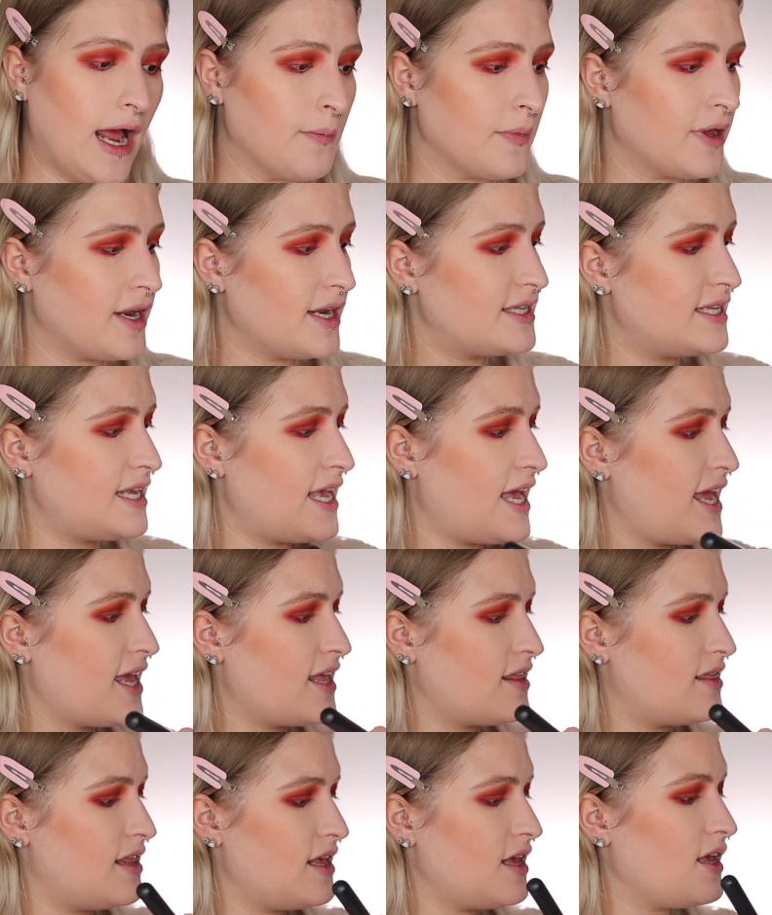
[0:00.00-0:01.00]
I'm gonna
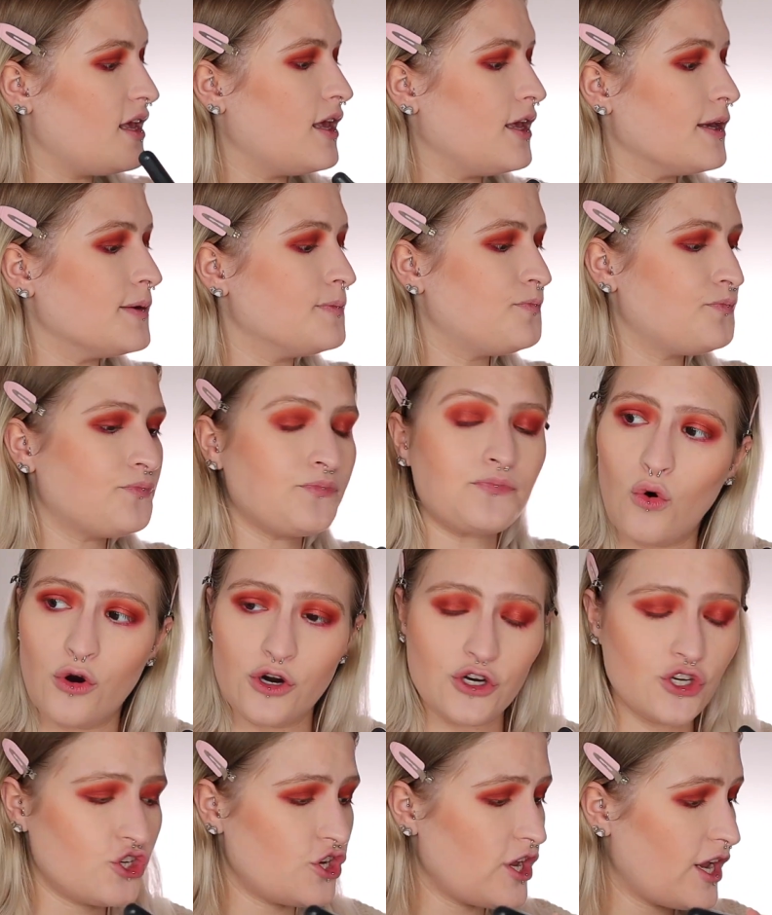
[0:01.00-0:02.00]
take the
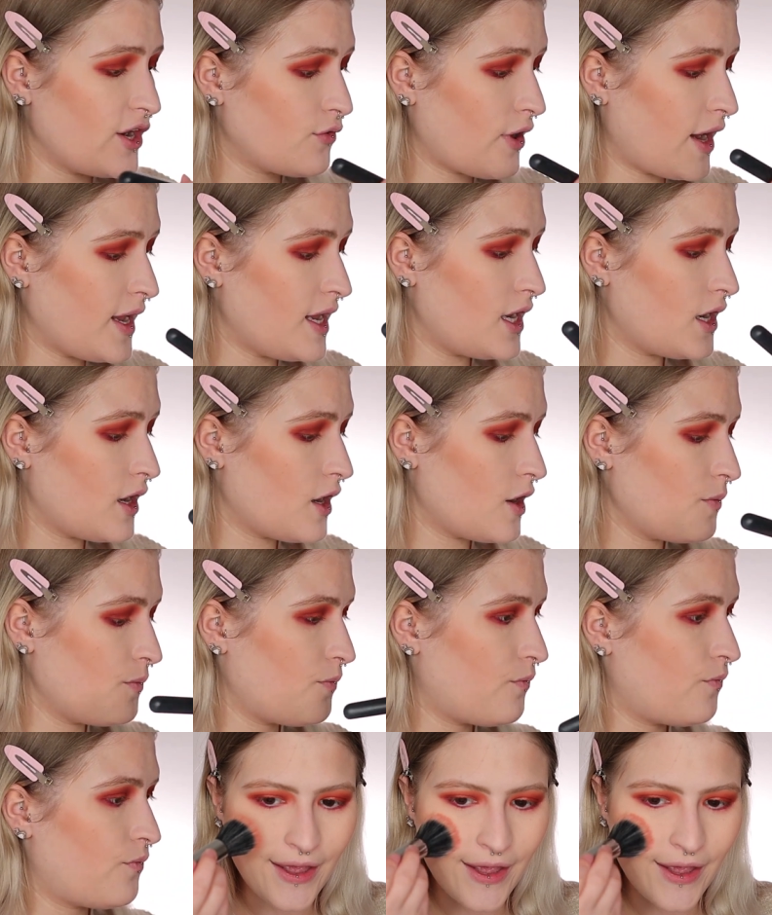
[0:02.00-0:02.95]
orange shade right here